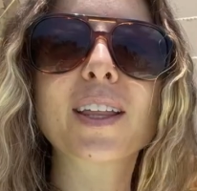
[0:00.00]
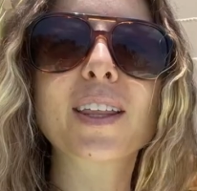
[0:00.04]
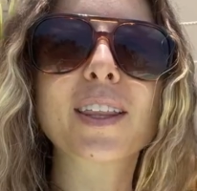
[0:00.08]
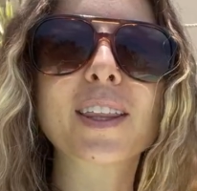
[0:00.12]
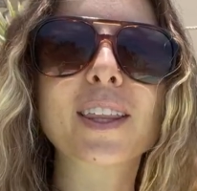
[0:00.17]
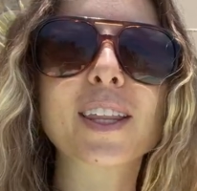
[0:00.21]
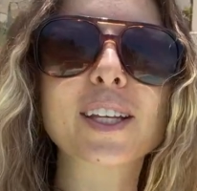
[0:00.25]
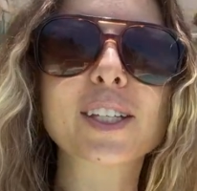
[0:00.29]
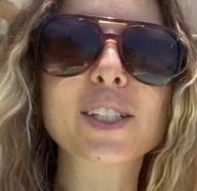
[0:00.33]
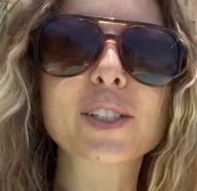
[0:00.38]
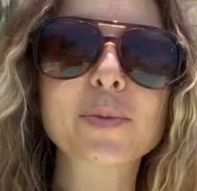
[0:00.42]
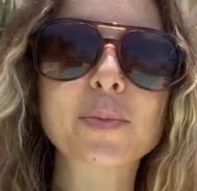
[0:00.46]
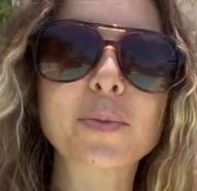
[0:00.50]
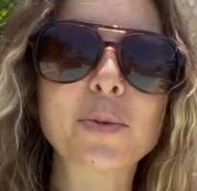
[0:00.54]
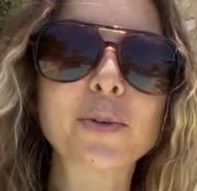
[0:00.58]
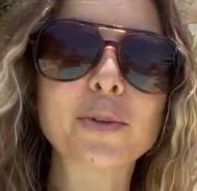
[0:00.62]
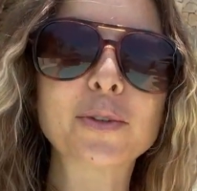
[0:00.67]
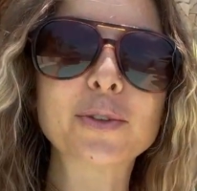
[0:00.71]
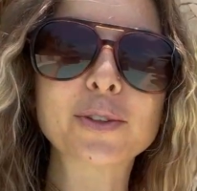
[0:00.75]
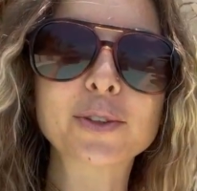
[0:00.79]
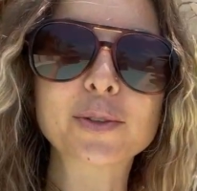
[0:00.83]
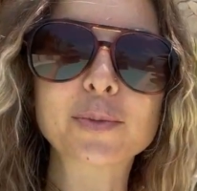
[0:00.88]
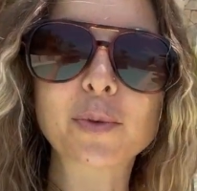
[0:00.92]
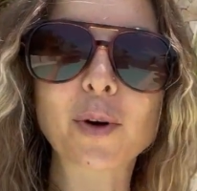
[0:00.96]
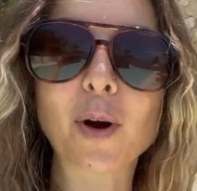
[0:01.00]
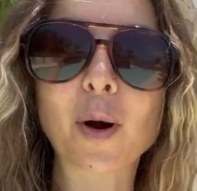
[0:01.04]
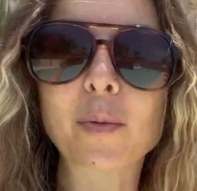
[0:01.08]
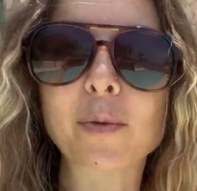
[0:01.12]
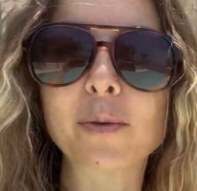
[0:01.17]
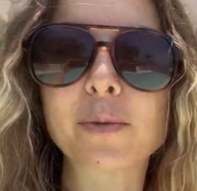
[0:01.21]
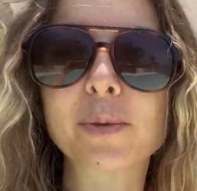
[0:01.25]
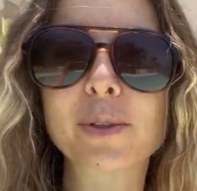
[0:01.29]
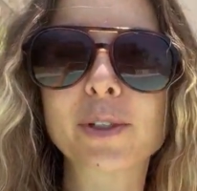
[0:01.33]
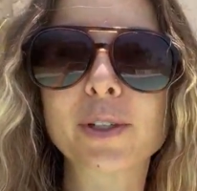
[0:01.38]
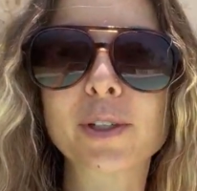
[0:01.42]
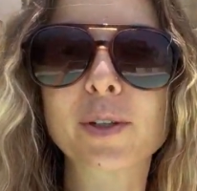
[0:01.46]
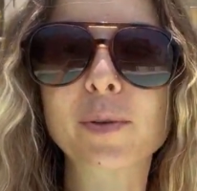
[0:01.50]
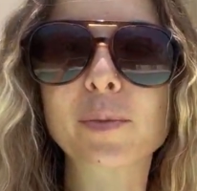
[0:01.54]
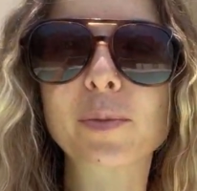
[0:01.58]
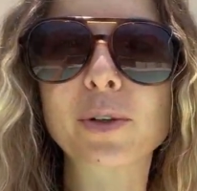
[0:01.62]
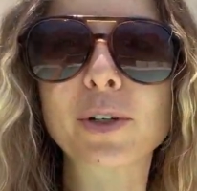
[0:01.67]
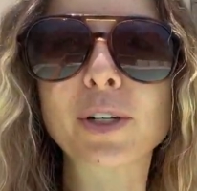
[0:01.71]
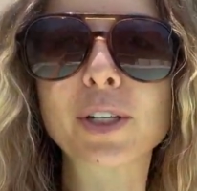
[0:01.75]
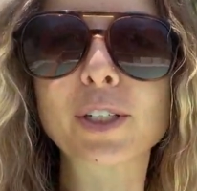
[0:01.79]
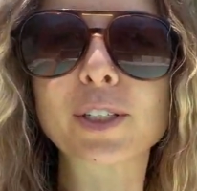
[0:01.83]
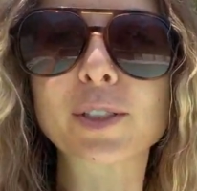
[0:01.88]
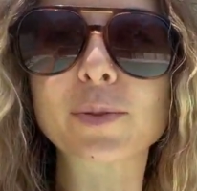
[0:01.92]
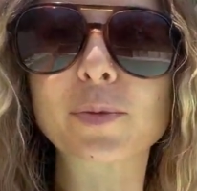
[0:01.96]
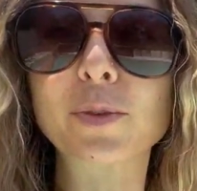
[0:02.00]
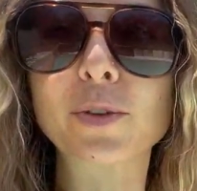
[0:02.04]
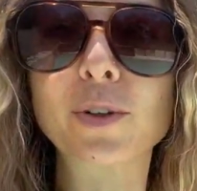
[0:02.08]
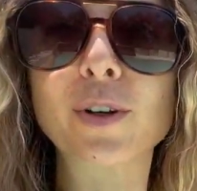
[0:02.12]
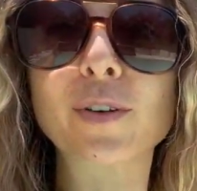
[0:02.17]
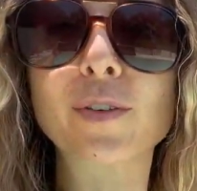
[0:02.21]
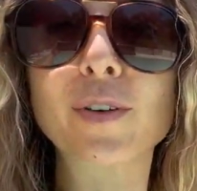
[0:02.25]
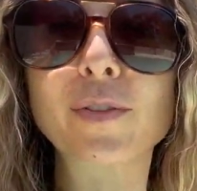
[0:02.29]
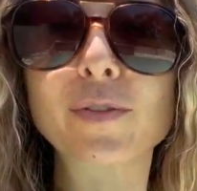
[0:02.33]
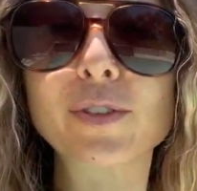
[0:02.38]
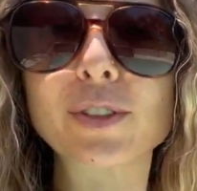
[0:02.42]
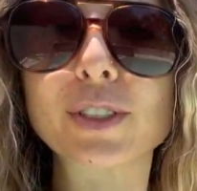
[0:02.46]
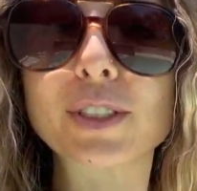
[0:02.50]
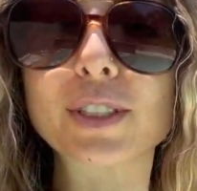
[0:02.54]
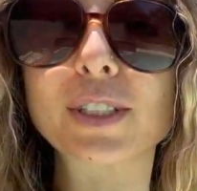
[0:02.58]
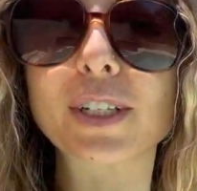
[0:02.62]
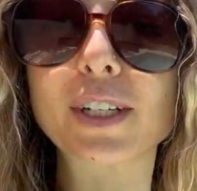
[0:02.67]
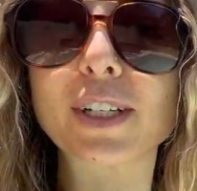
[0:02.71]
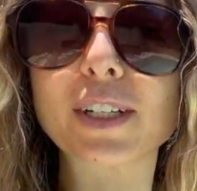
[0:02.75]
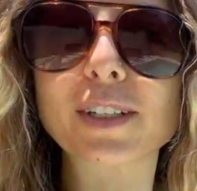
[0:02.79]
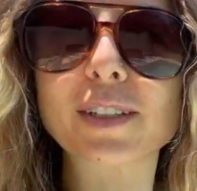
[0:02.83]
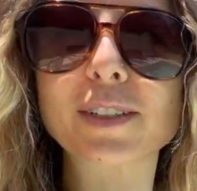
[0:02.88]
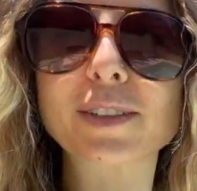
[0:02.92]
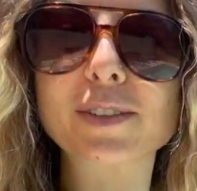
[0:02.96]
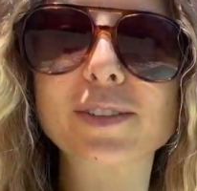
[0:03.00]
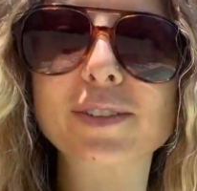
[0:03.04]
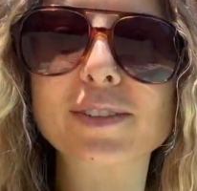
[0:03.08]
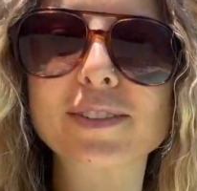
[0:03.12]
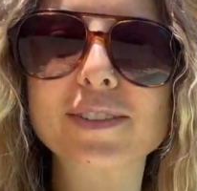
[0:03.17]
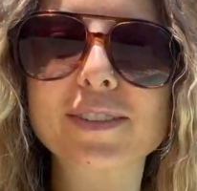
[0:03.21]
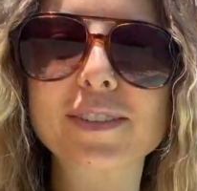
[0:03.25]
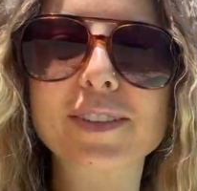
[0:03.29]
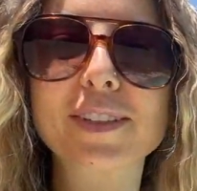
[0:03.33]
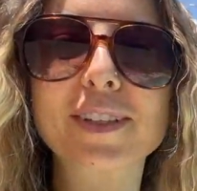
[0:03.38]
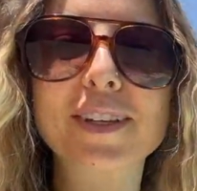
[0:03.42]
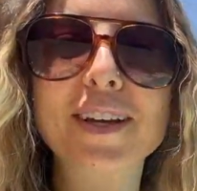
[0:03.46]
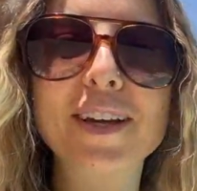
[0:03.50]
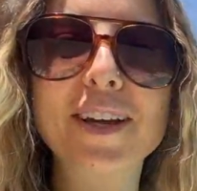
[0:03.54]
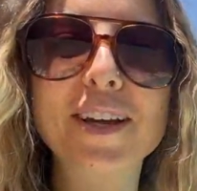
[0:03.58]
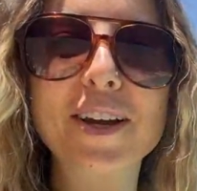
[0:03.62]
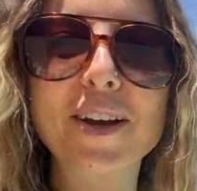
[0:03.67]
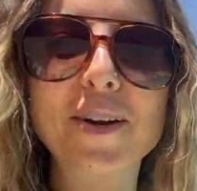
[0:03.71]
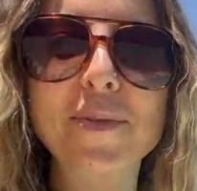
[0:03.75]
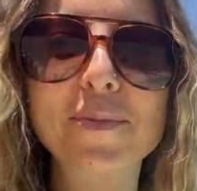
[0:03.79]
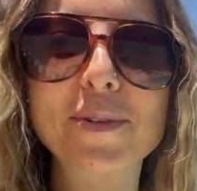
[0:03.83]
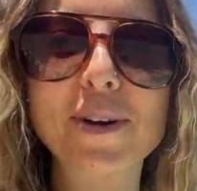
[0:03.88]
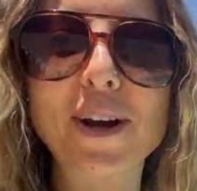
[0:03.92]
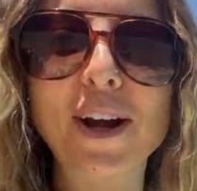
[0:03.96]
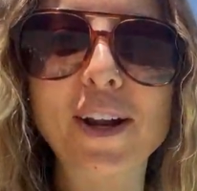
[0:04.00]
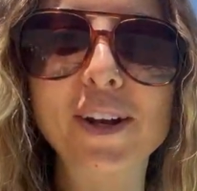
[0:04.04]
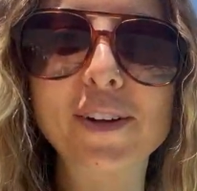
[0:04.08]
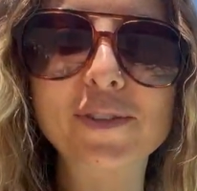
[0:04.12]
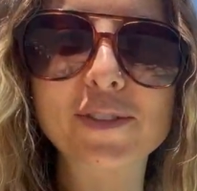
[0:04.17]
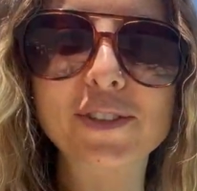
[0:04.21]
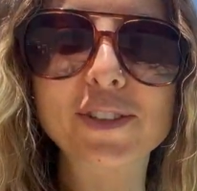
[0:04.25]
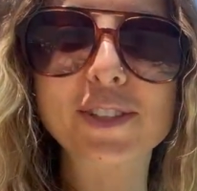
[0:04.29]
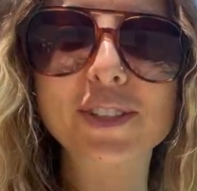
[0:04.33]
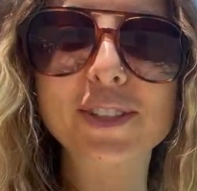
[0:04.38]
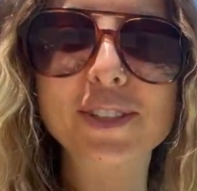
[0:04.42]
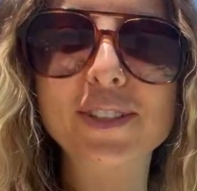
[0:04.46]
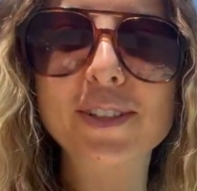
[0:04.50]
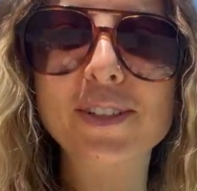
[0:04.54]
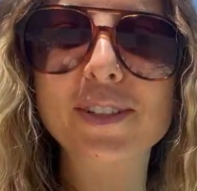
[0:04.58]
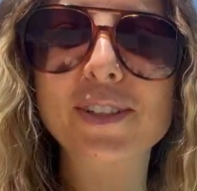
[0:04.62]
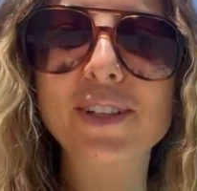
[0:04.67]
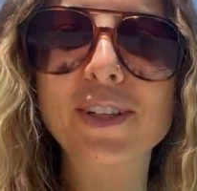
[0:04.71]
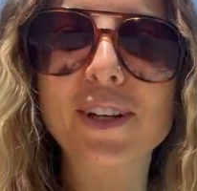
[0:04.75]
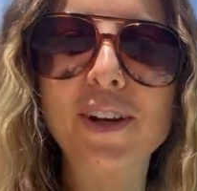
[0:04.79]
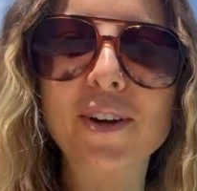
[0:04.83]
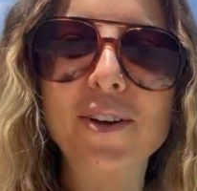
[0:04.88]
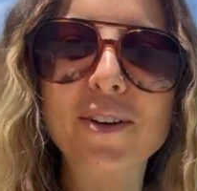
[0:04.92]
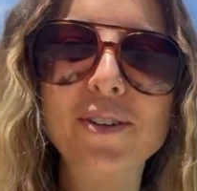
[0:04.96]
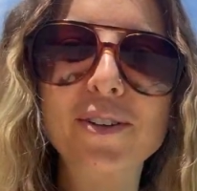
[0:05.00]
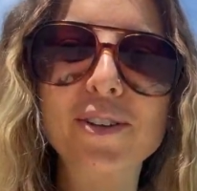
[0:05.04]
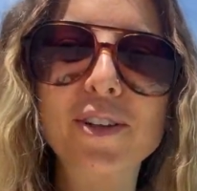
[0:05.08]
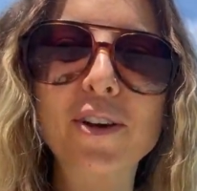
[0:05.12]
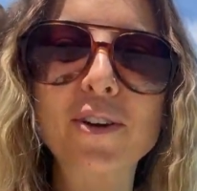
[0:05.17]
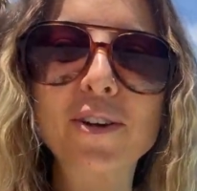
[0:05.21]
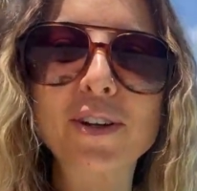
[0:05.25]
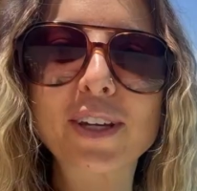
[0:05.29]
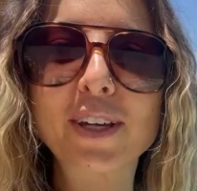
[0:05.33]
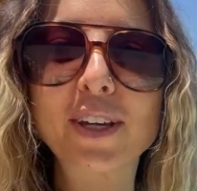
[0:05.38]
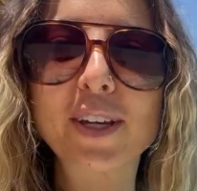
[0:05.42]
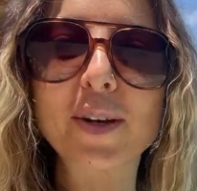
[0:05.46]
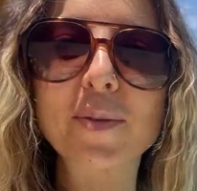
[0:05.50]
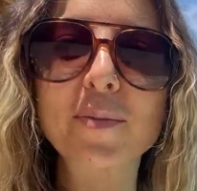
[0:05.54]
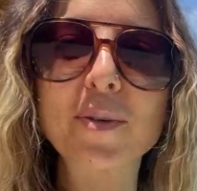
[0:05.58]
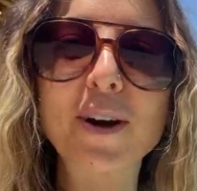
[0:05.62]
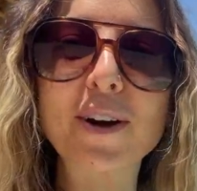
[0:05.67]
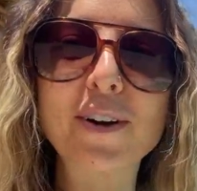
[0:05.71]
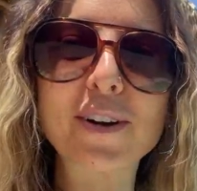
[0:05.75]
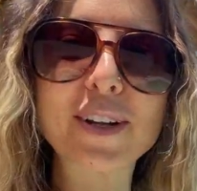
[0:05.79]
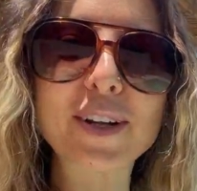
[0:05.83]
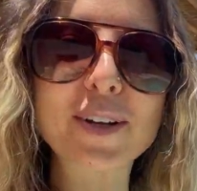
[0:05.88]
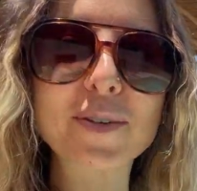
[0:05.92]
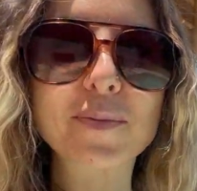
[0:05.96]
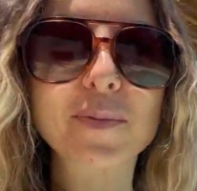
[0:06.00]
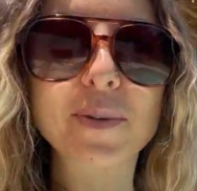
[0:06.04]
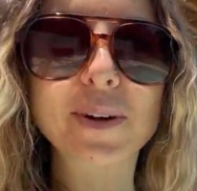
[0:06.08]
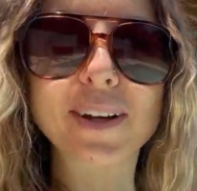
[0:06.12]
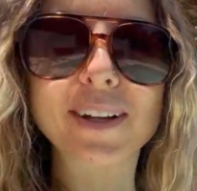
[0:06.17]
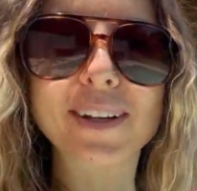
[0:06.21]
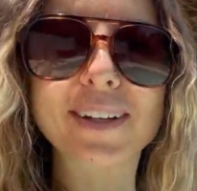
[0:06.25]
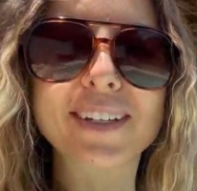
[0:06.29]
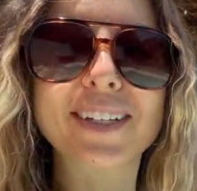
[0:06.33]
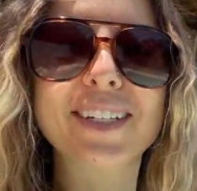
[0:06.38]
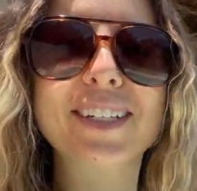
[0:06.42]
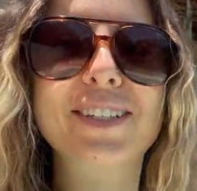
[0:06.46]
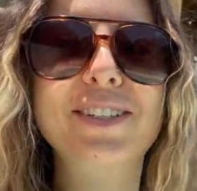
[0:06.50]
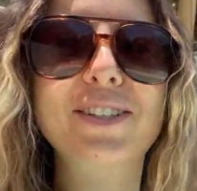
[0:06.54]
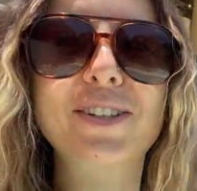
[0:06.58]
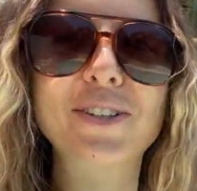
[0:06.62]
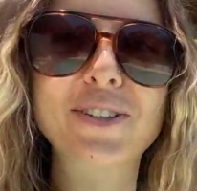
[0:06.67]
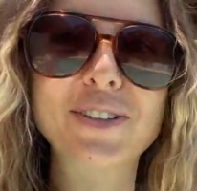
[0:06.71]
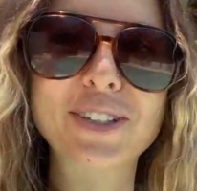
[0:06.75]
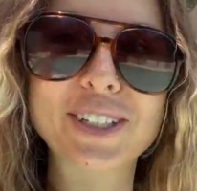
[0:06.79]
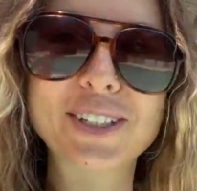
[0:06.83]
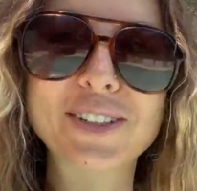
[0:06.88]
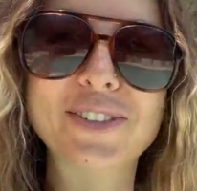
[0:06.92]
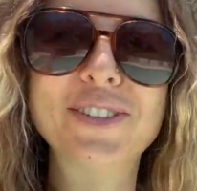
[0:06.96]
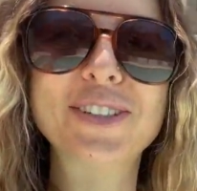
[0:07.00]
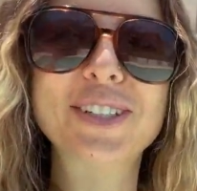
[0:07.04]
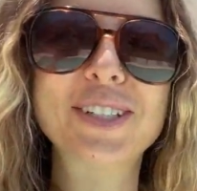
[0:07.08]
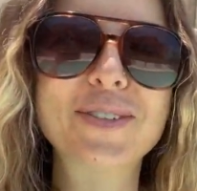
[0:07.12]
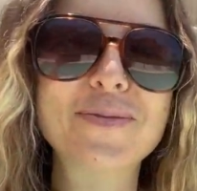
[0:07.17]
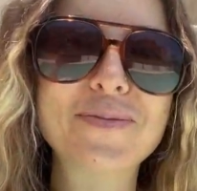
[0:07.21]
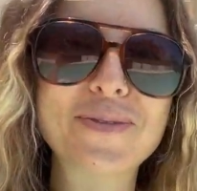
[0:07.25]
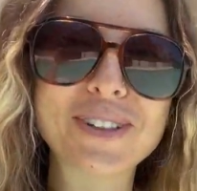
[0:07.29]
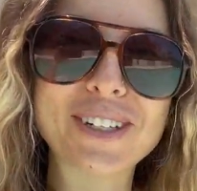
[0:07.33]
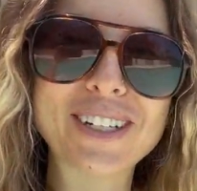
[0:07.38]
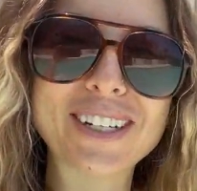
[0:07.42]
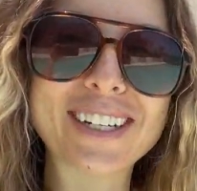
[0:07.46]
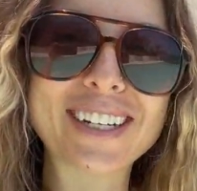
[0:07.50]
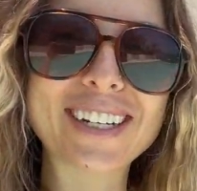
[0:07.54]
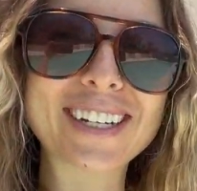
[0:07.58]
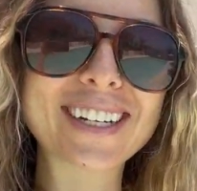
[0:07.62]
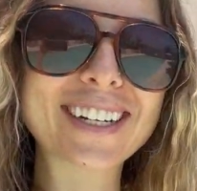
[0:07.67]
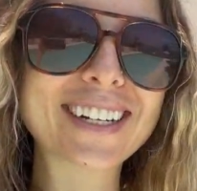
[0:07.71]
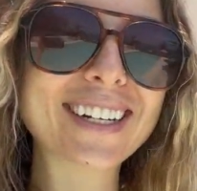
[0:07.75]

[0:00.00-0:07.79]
This pool is probably the prettiest pool I've ever seen. I'm kind of just, you know, low-key about it, but it's really, really pretty.